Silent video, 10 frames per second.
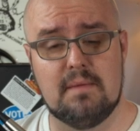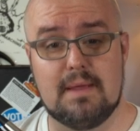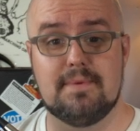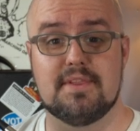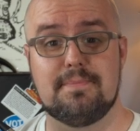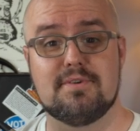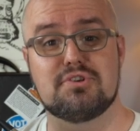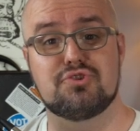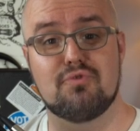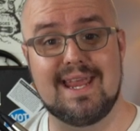Maybe they'll build a
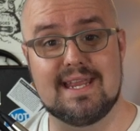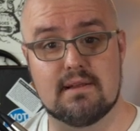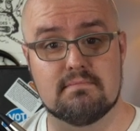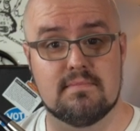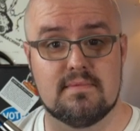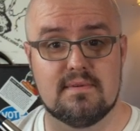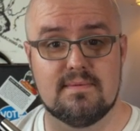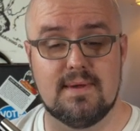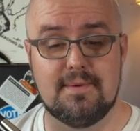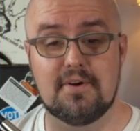train.
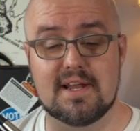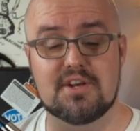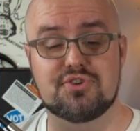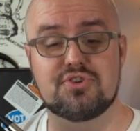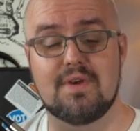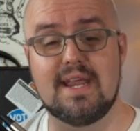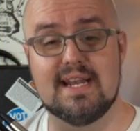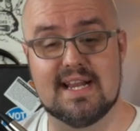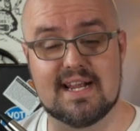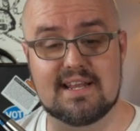Maybe I'll get a
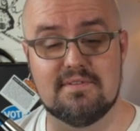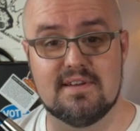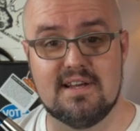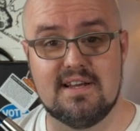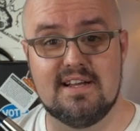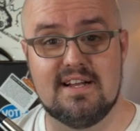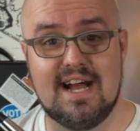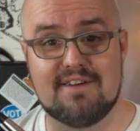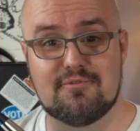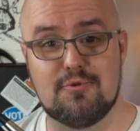train and I can
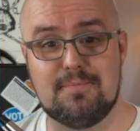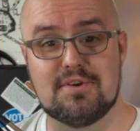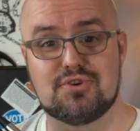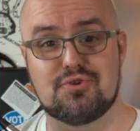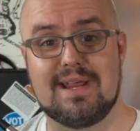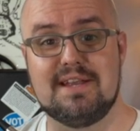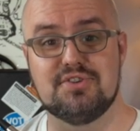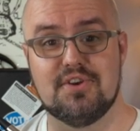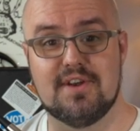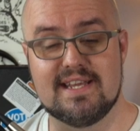have a root beer train
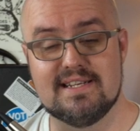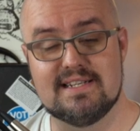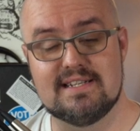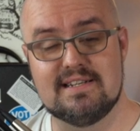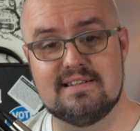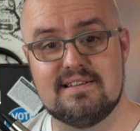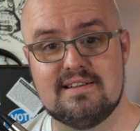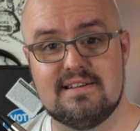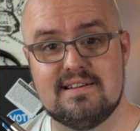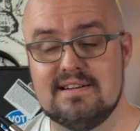journey.
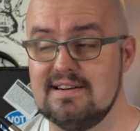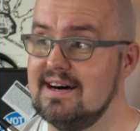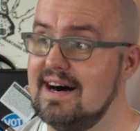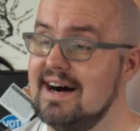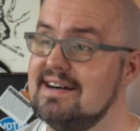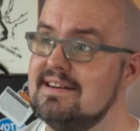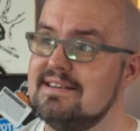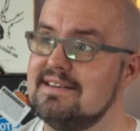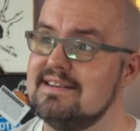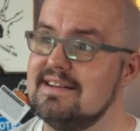Ah,
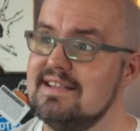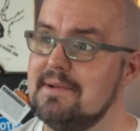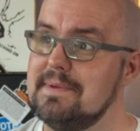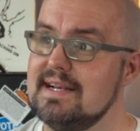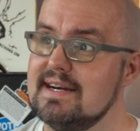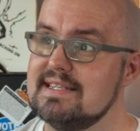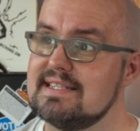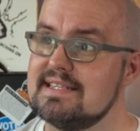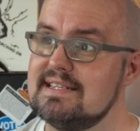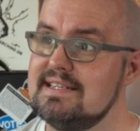that'd be
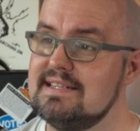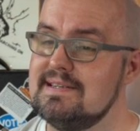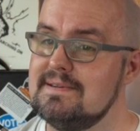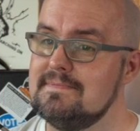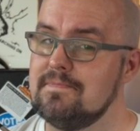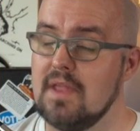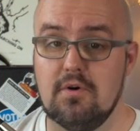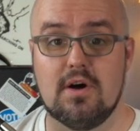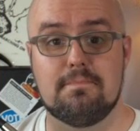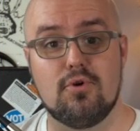nice.
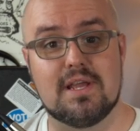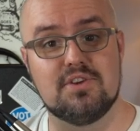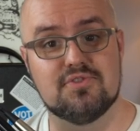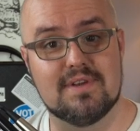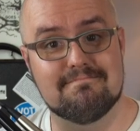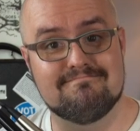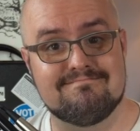Well, a boy can dream.